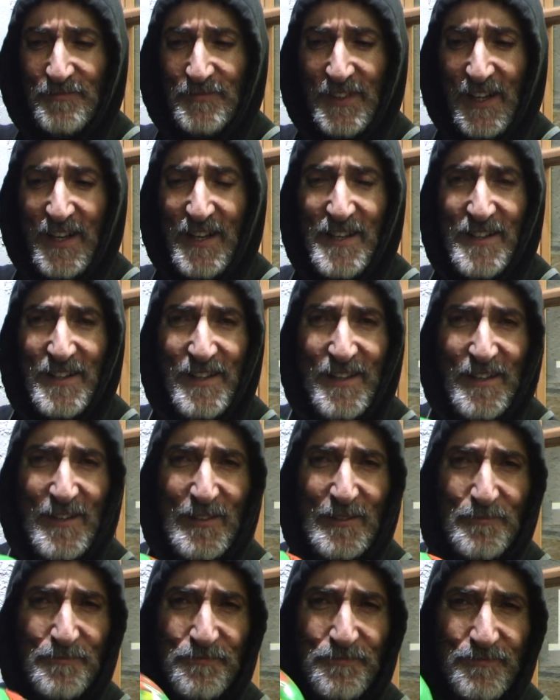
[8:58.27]
Okay,
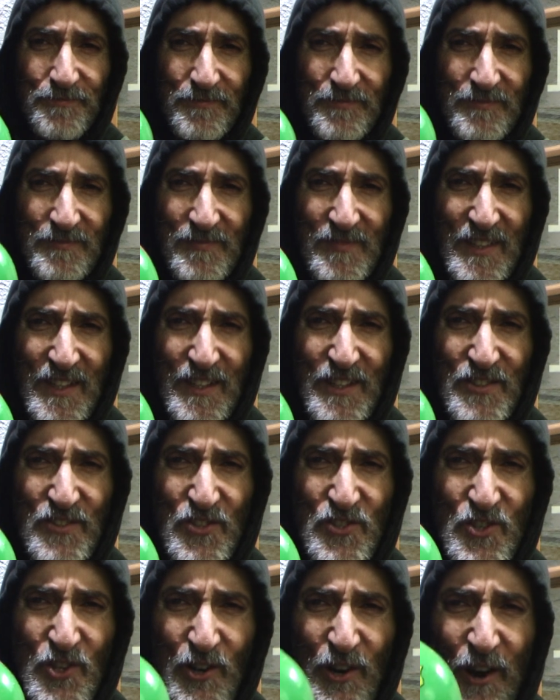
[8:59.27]
this
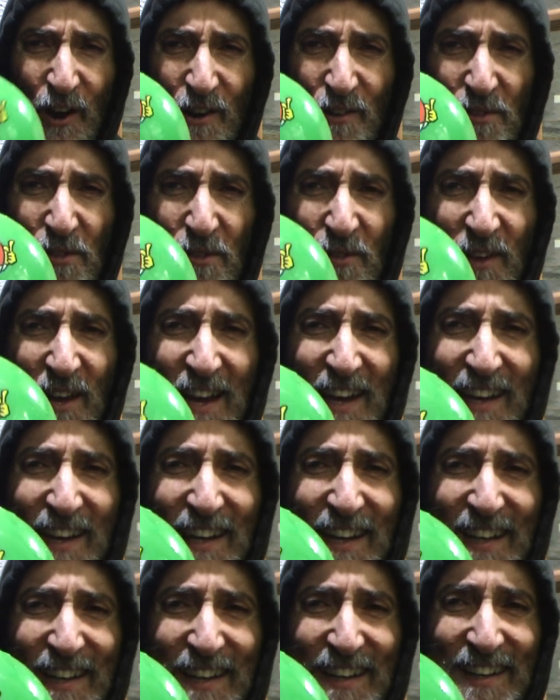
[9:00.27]
is your Earth,
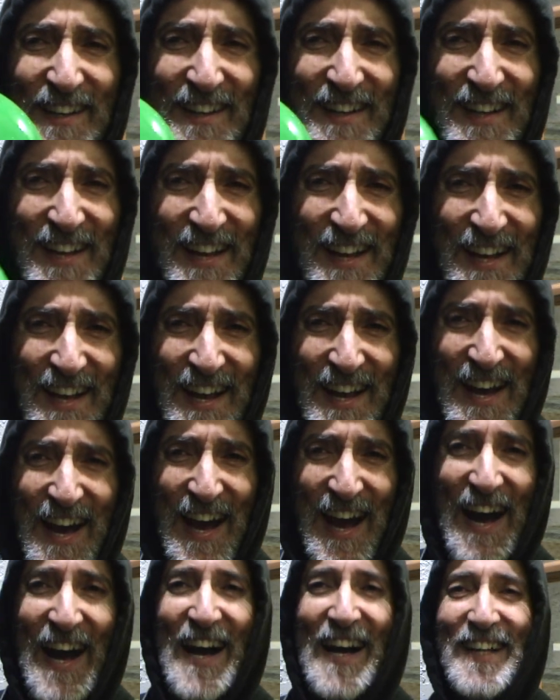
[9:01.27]

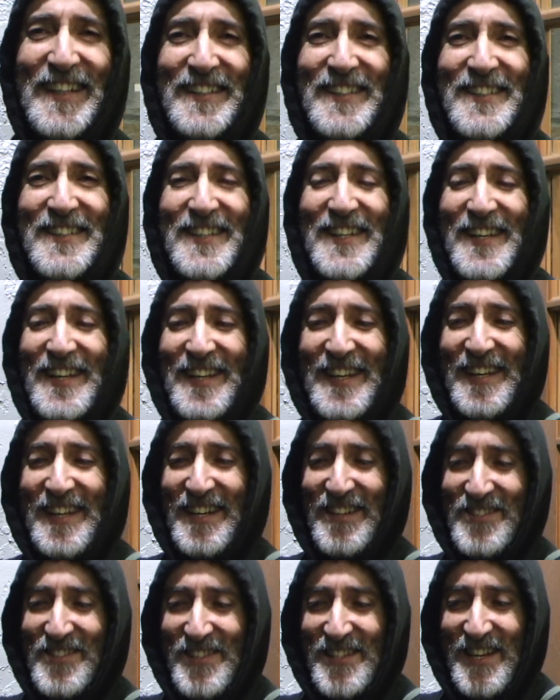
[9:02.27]
and
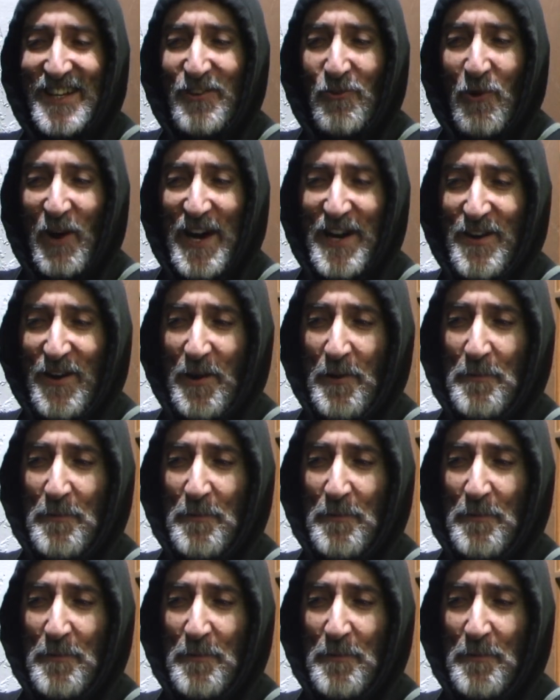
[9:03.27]
here's the equator.